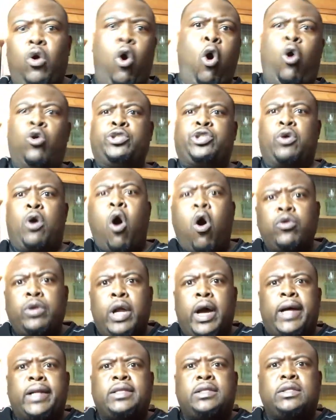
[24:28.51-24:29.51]
Hold your own
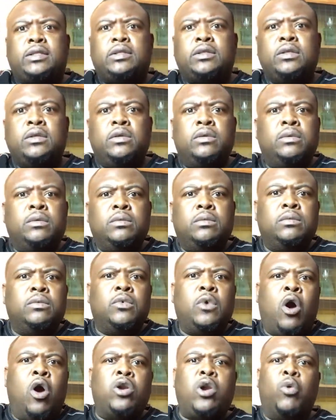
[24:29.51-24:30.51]
nuts.
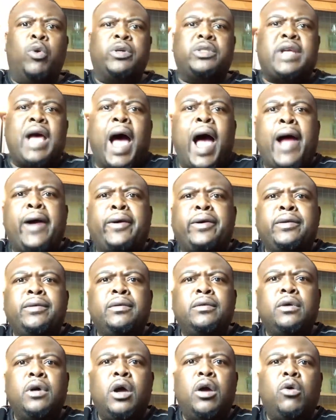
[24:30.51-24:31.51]
Oh no, we're tired.
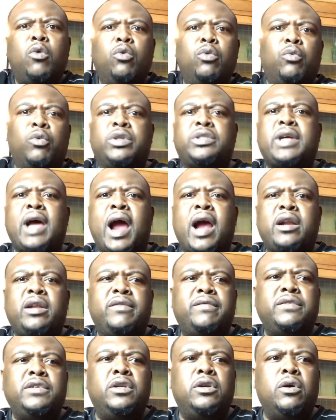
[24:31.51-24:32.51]
We're tired
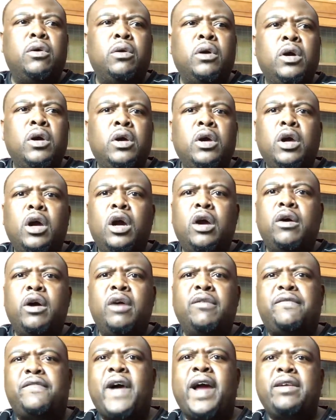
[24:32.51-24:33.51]

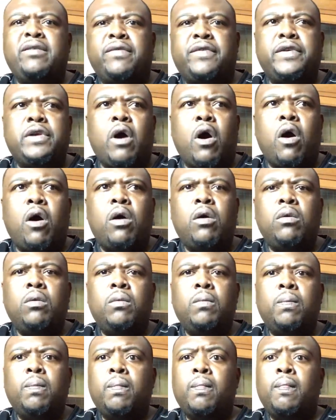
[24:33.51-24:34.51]
of fighting for y'all.
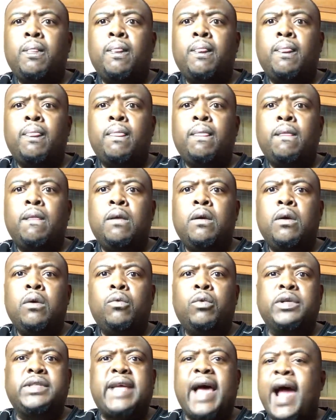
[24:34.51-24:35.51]

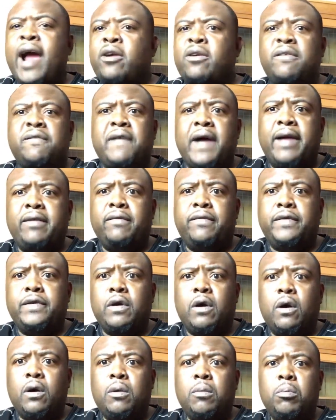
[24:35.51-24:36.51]
We're tired of fighting for
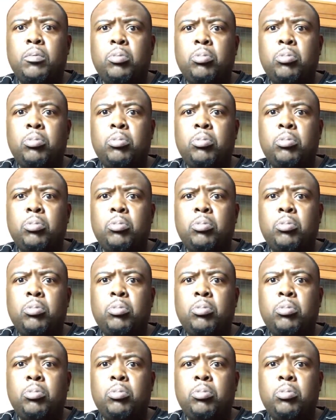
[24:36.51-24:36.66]
y'all.